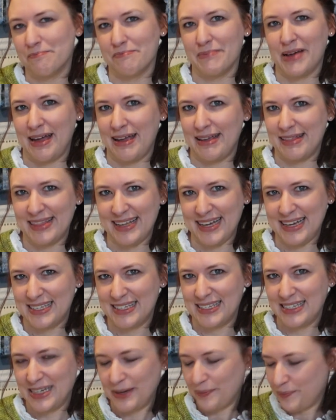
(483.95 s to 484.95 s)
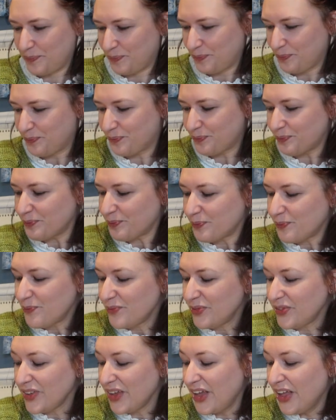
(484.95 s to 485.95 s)
my list.
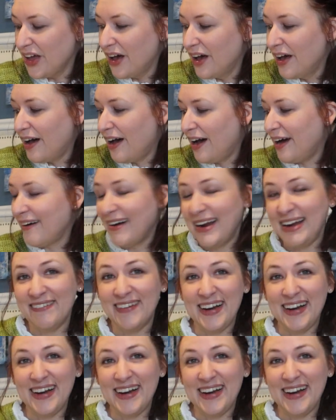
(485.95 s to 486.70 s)
All right,